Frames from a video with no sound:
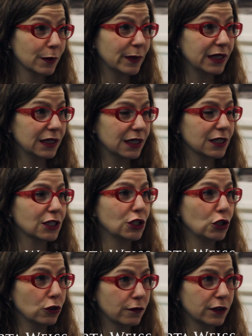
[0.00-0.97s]
from the Middle East
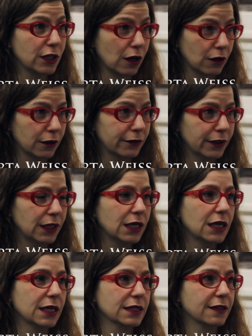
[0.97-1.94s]
New Photography
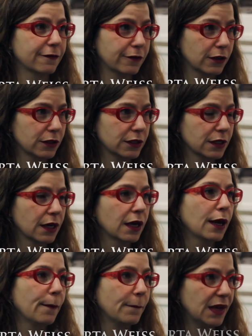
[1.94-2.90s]
is the first
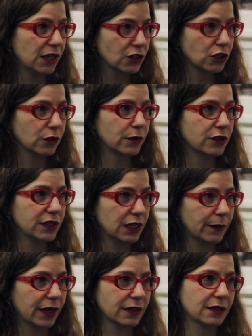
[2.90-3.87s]
major
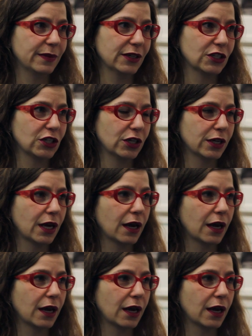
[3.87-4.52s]
museum exhibition